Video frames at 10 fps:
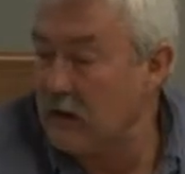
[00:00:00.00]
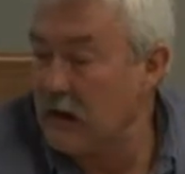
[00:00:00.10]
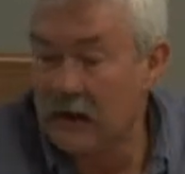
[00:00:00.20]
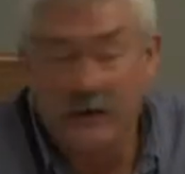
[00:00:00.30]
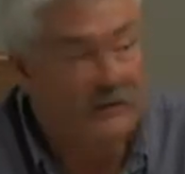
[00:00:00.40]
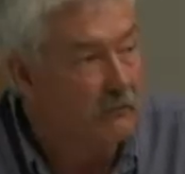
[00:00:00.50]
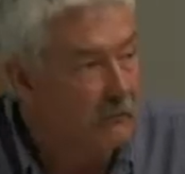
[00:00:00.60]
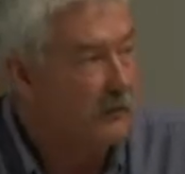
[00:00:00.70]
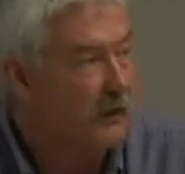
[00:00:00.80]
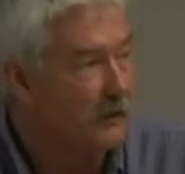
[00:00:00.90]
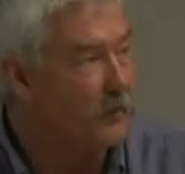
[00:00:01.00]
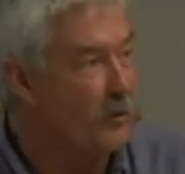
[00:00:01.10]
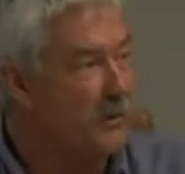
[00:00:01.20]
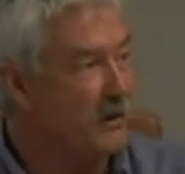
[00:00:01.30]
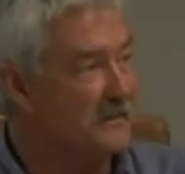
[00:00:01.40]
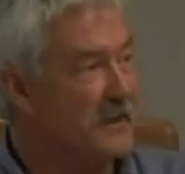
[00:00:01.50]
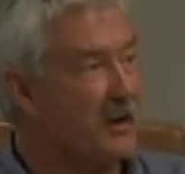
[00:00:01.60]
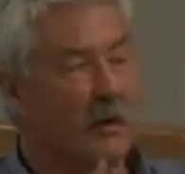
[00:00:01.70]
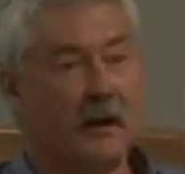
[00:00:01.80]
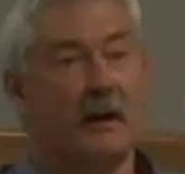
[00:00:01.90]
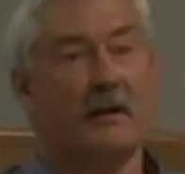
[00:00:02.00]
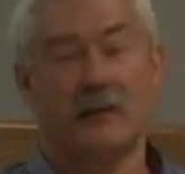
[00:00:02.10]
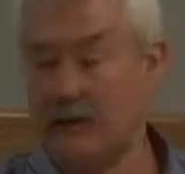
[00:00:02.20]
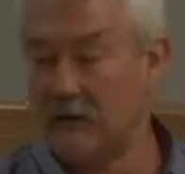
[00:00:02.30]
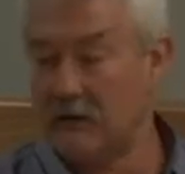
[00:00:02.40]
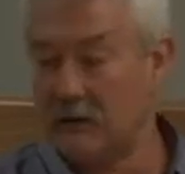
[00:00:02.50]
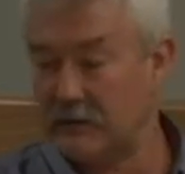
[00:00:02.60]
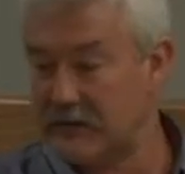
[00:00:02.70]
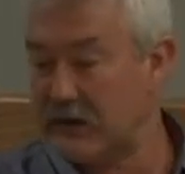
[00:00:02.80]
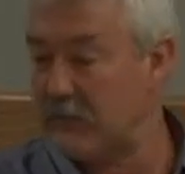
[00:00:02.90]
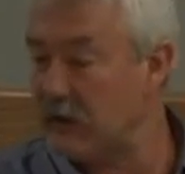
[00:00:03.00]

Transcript: And I guess I know I'm out of town, but I need time,